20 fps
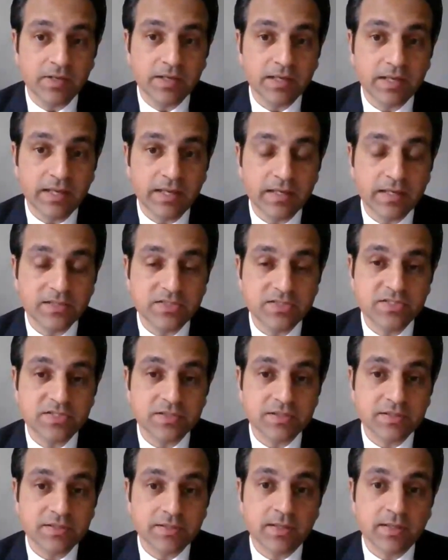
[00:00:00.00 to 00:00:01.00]
it
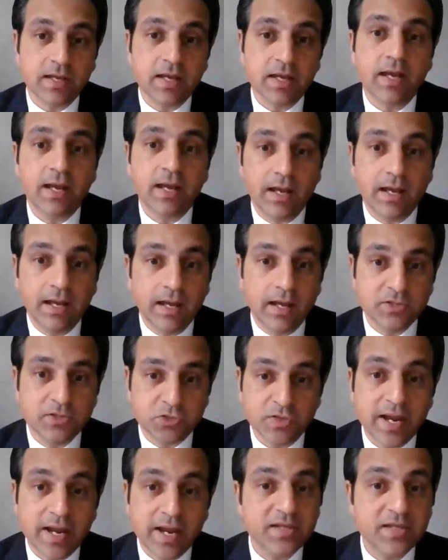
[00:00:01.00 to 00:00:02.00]

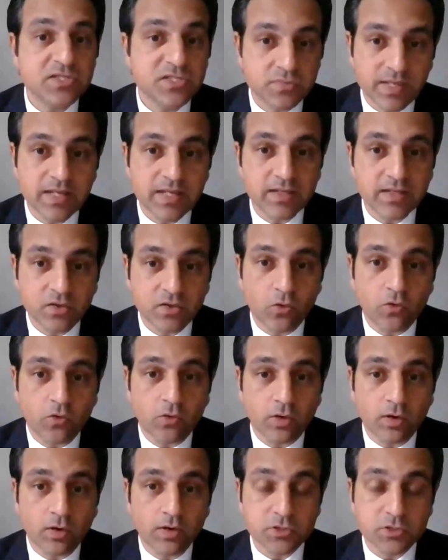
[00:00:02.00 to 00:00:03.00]
transmits
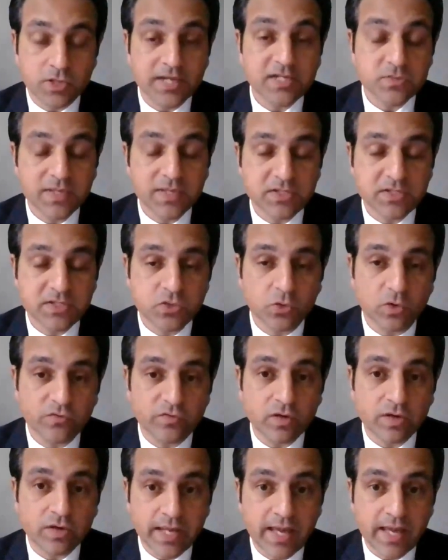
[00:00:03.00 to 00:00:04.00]
your
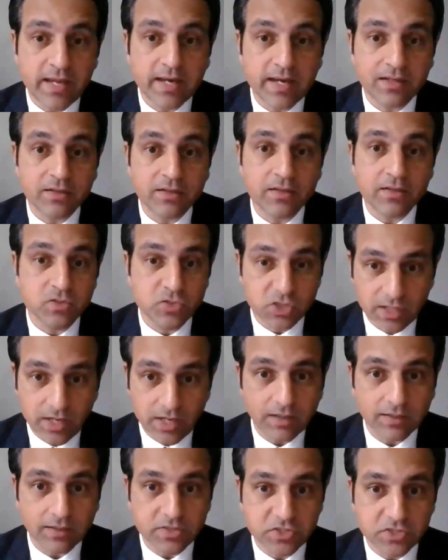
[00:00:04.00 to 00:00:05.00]
volcanic
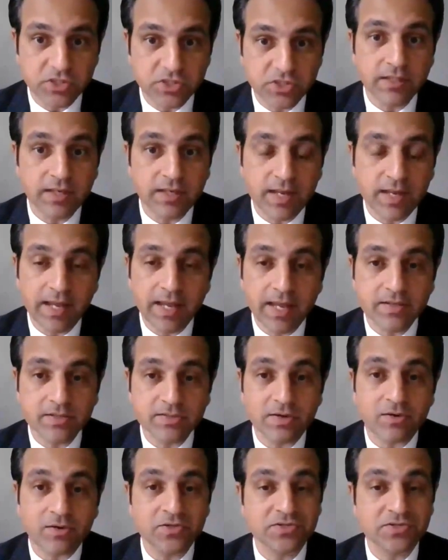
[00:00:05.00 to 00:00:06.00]
geology, and
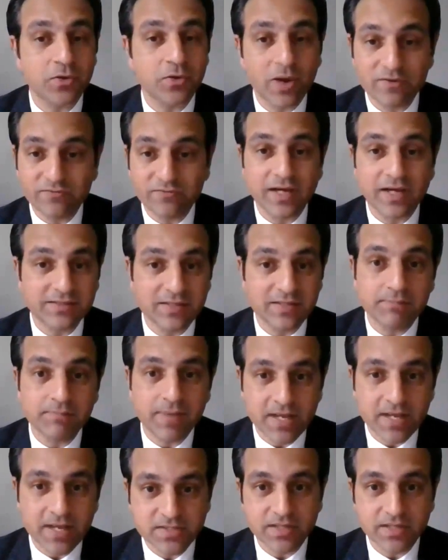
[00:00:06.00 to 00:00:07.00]
also I find it
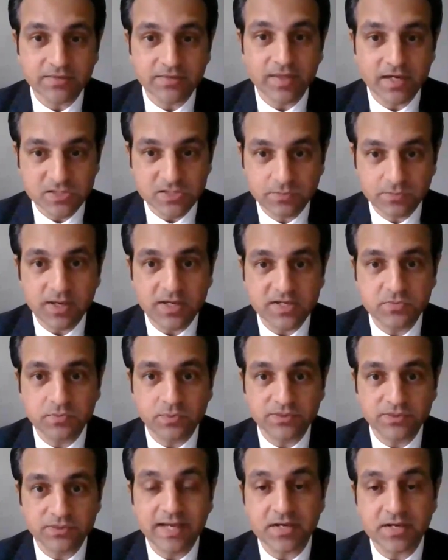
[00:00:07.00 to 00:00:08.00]
amazing that it's
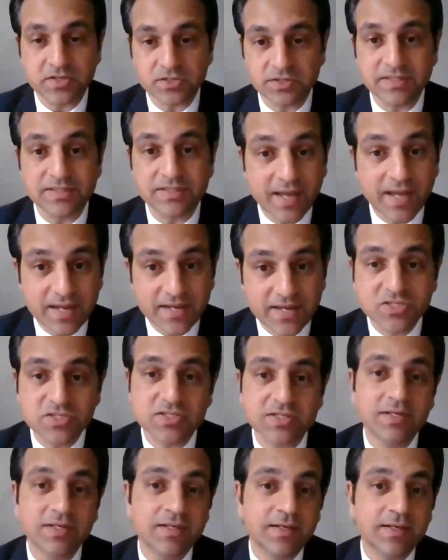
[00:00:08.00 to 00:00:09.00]
possible to actually
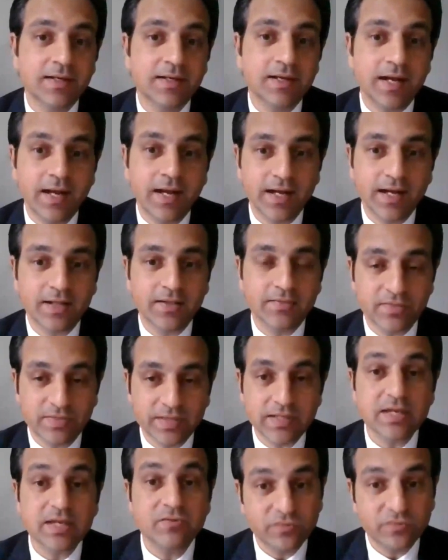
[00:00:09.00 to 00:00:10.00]
taste
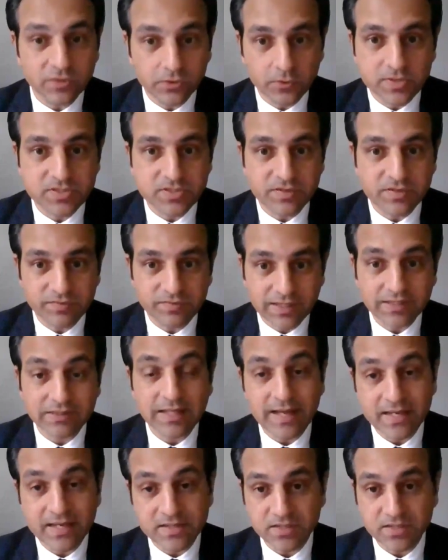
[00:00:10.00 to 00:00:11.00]
the influence of the
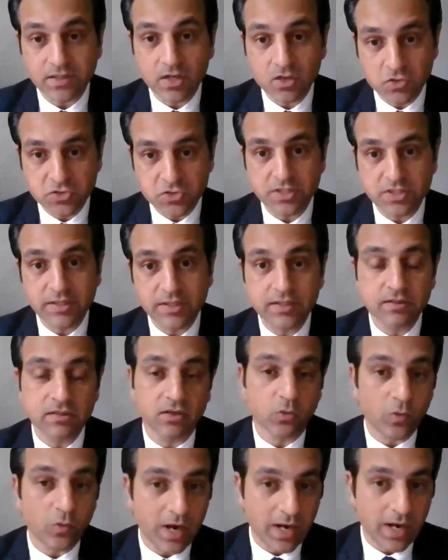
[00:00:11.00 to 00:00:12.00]
Atlantic Ocean in
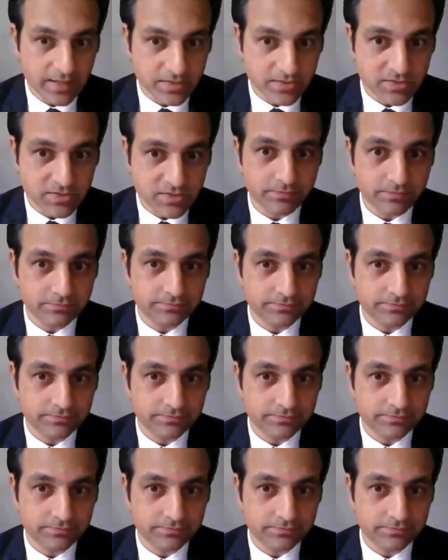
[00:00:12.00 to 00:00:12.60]
your wines.